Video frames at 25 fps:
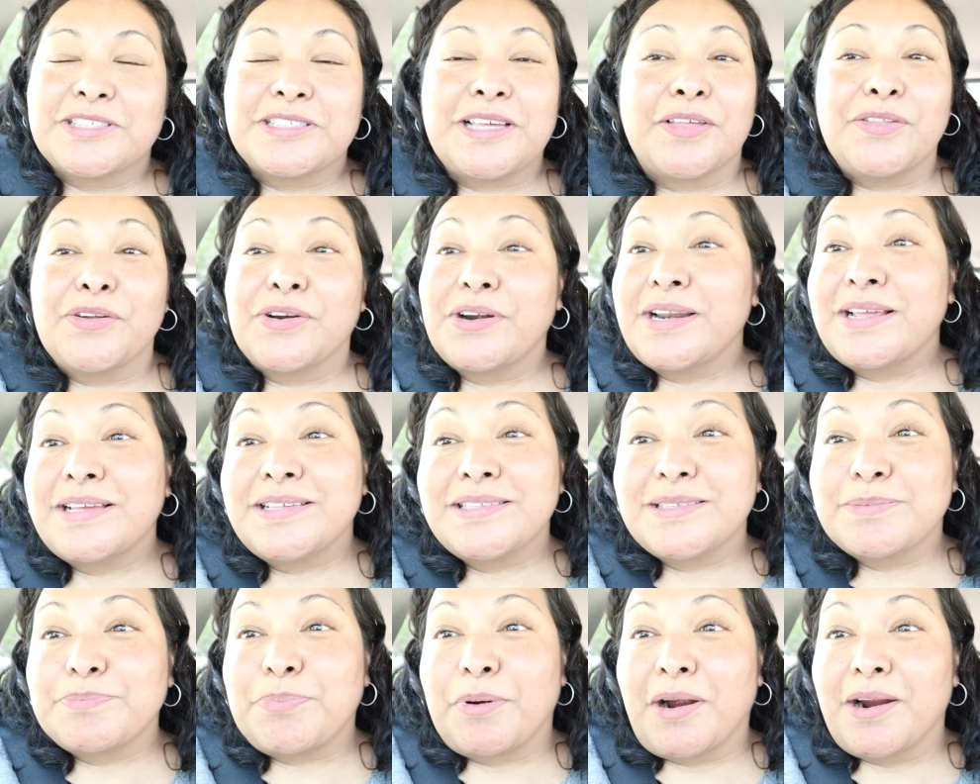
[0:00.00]

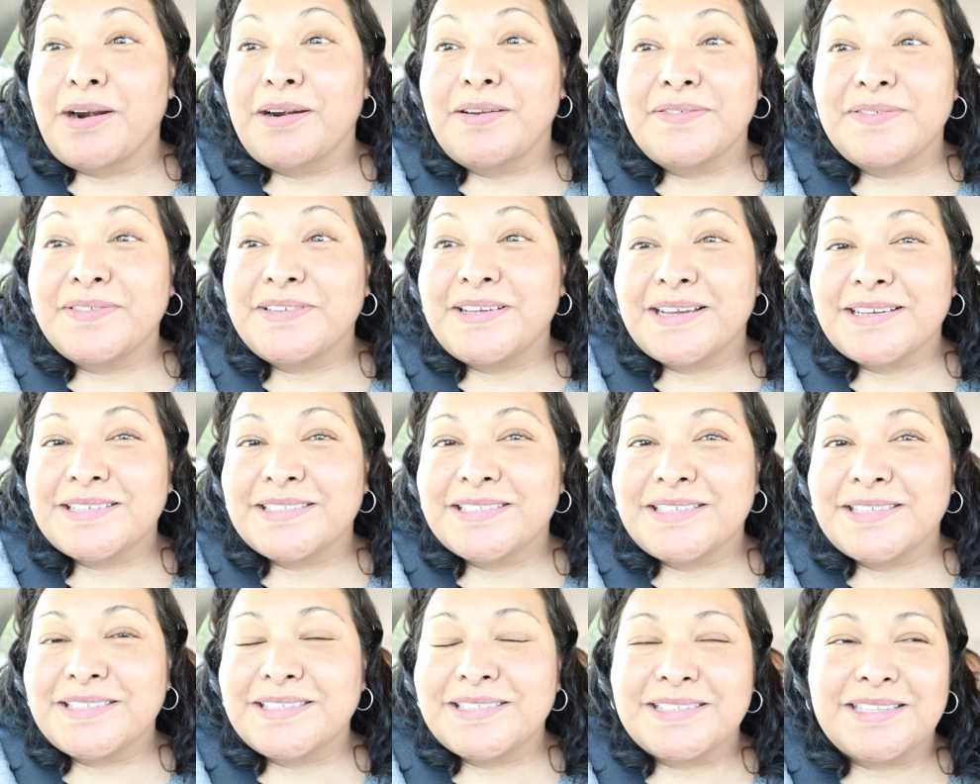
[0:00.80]
southernest part of
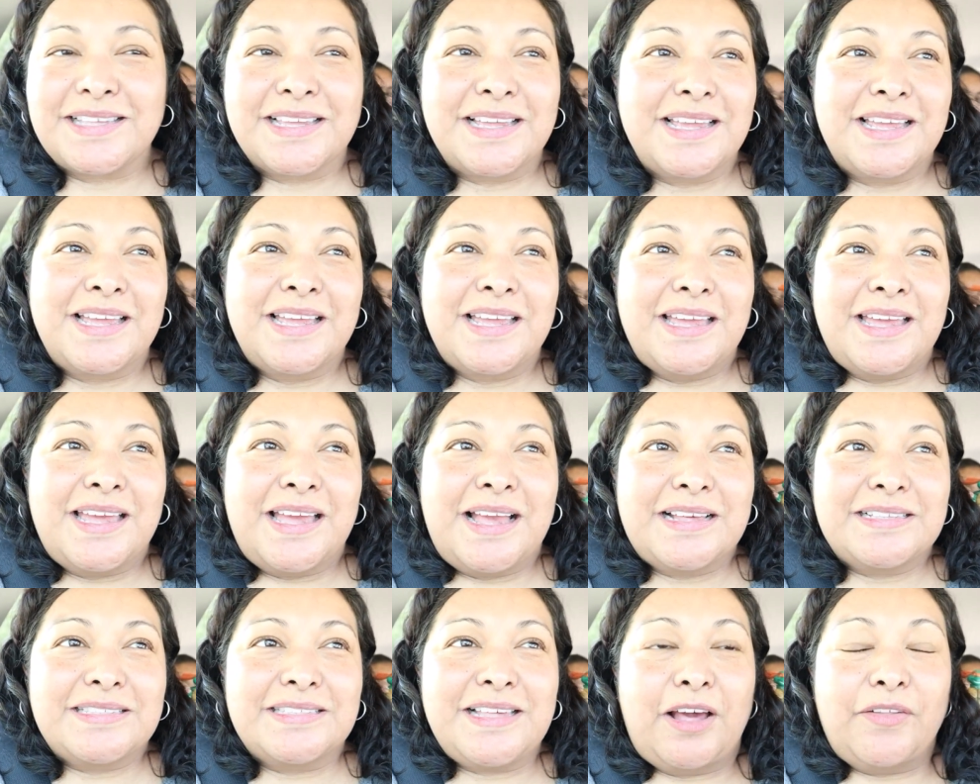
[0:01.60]
Texas,
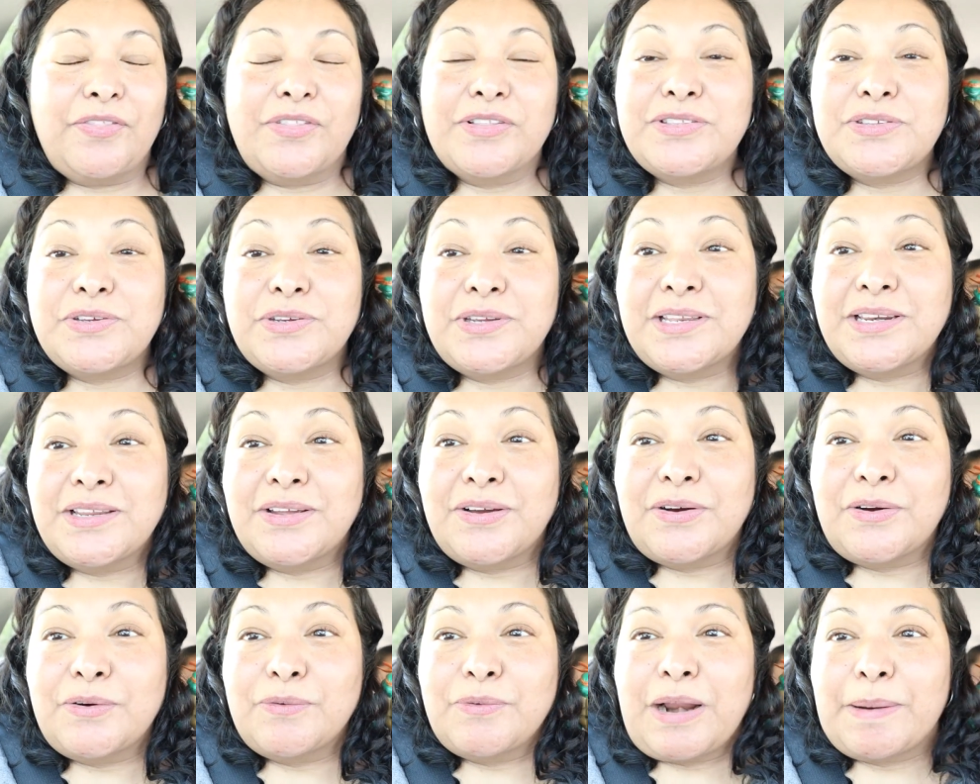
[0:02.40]
as south as you can
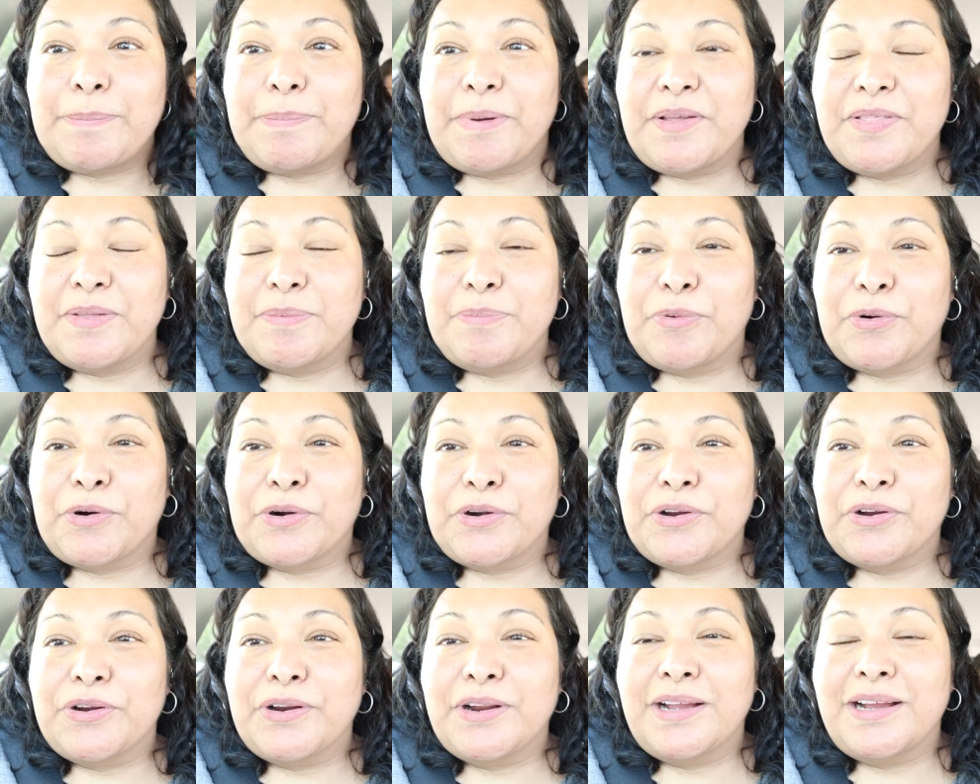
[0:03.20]
go, right by the
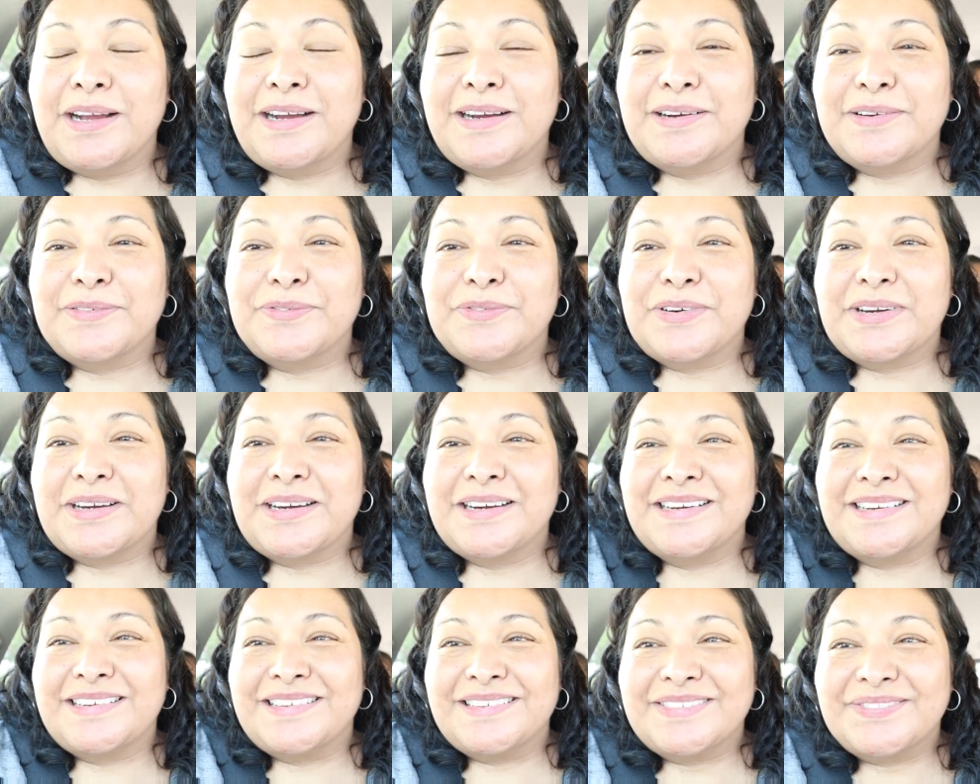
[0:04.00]
border of
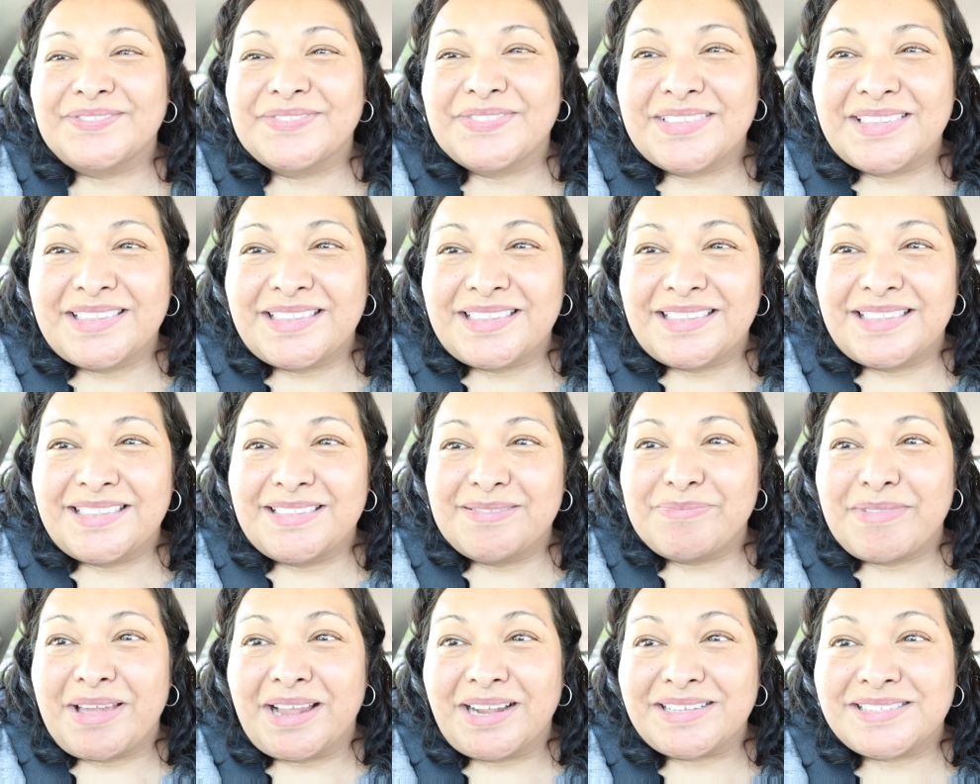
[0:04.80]

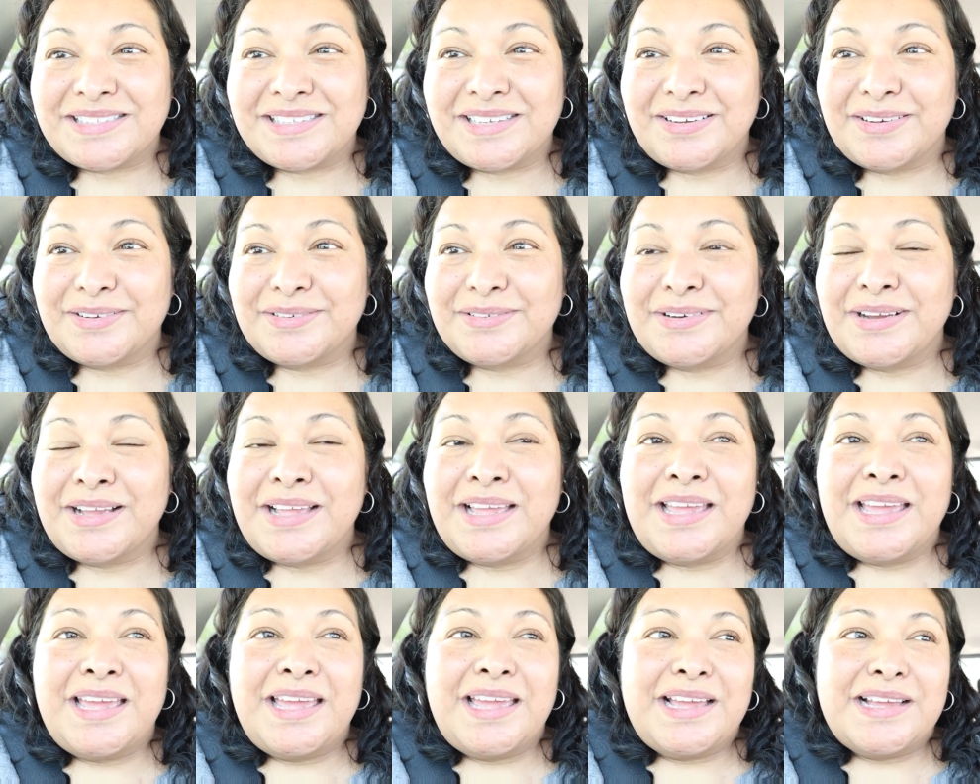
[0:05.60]
Mexico.
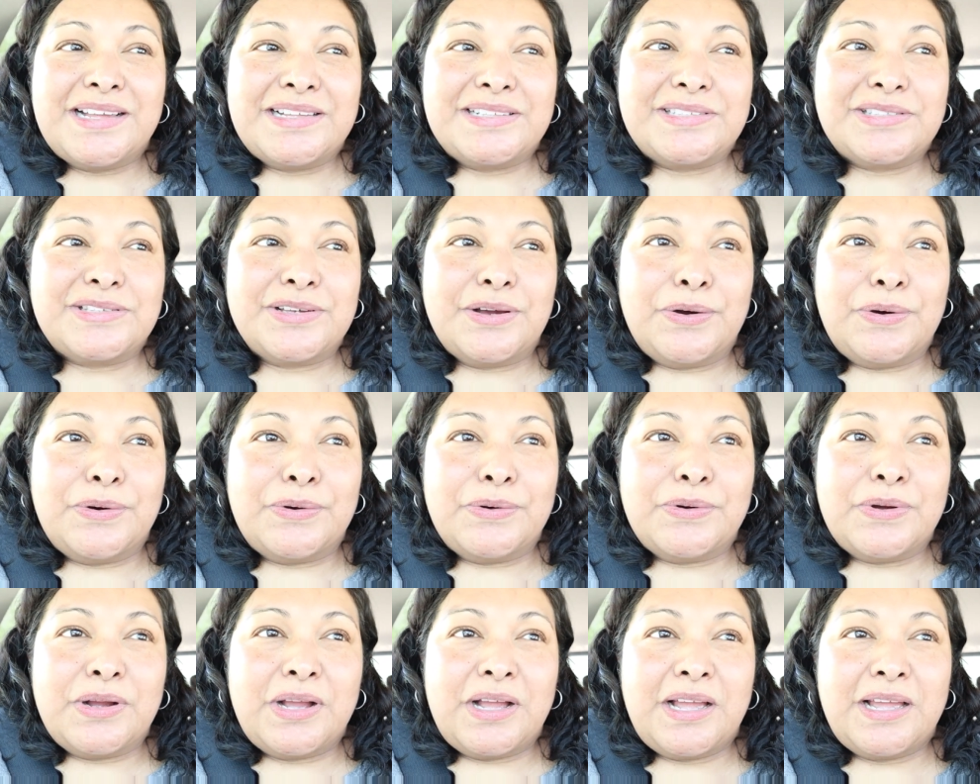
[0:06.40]

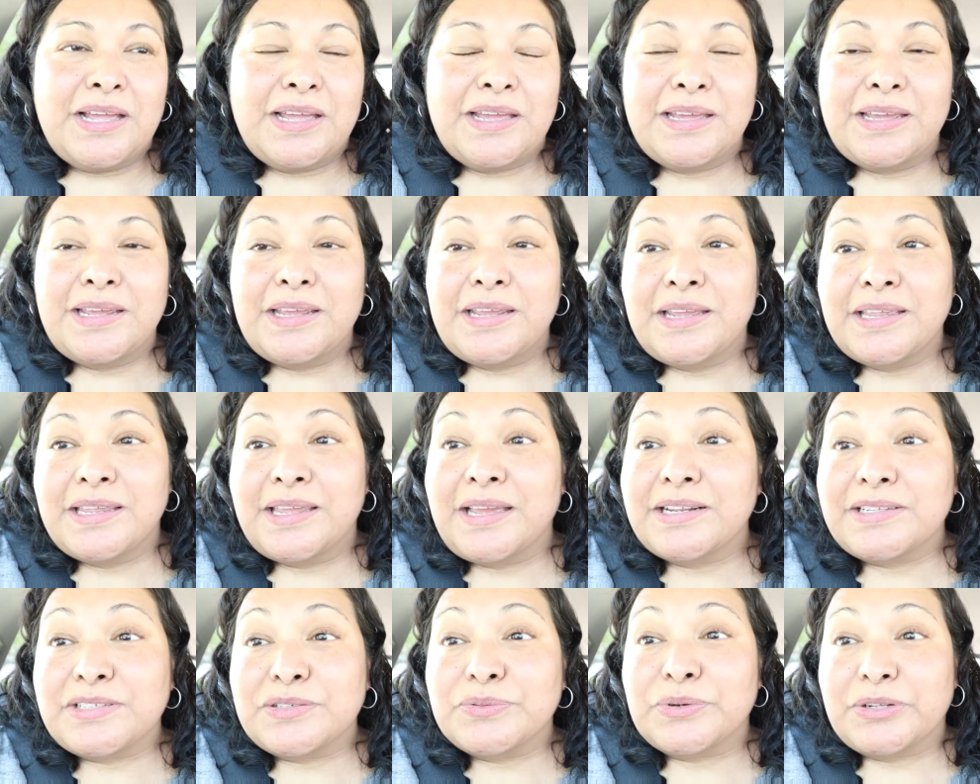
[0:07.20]
So
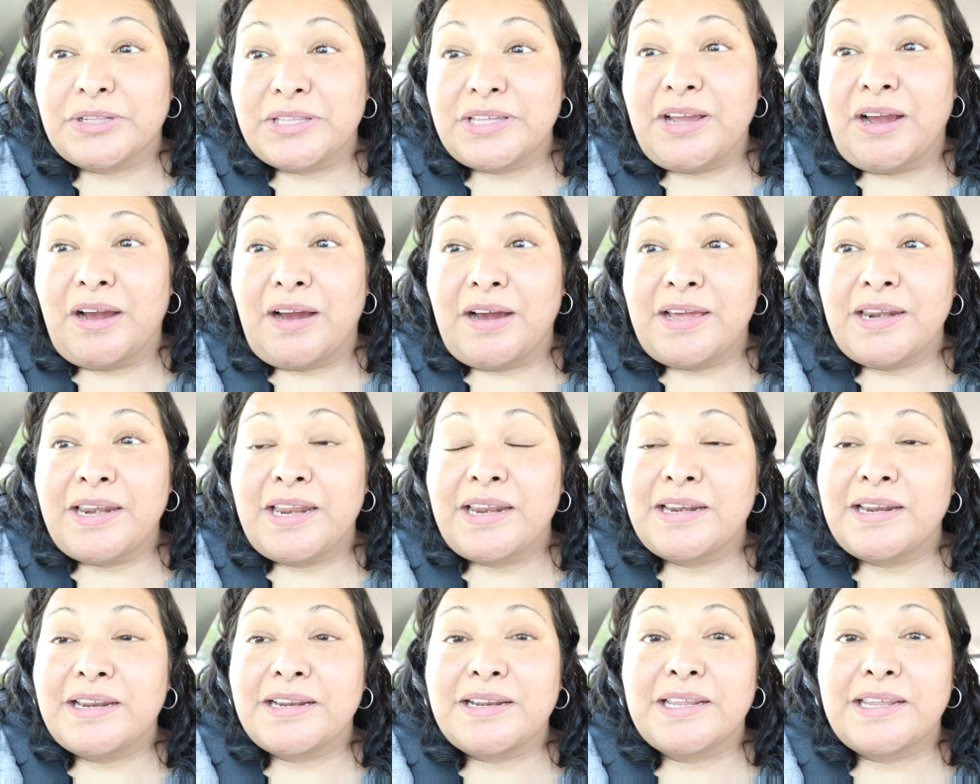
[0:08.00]
it gets really hot
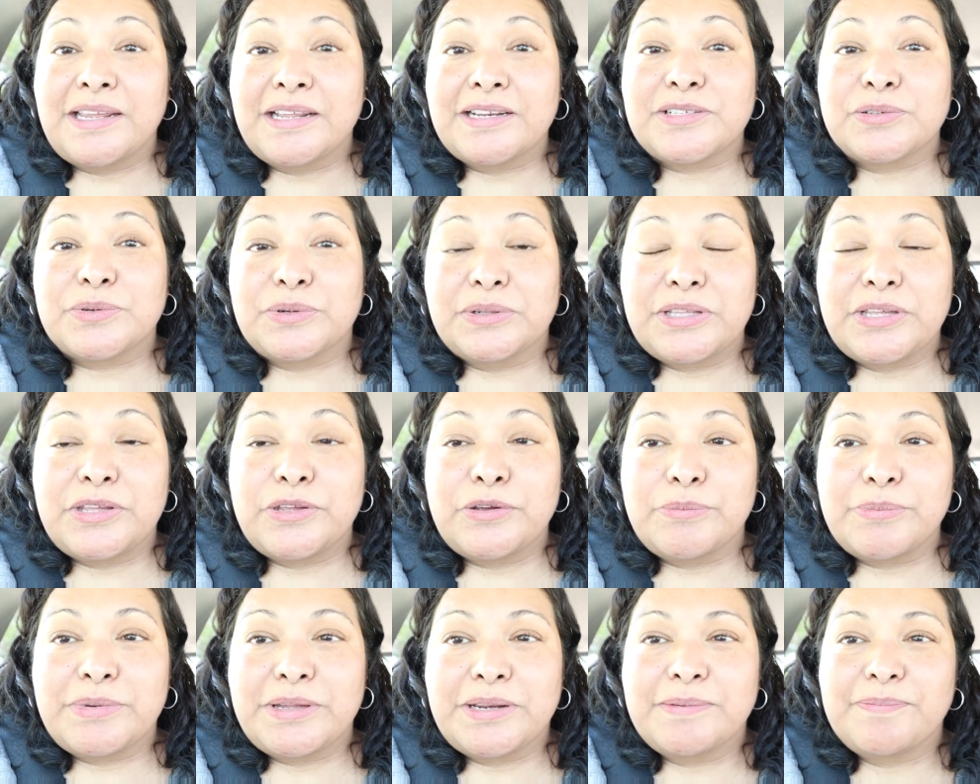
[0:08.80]
and it gets really
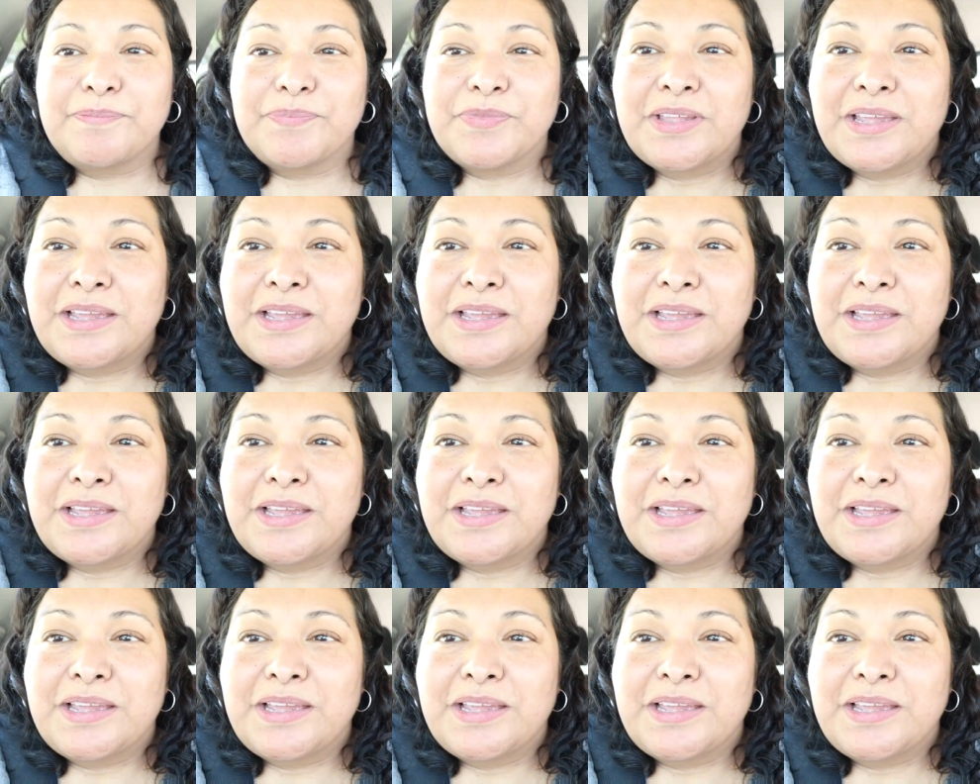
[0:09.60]
humid.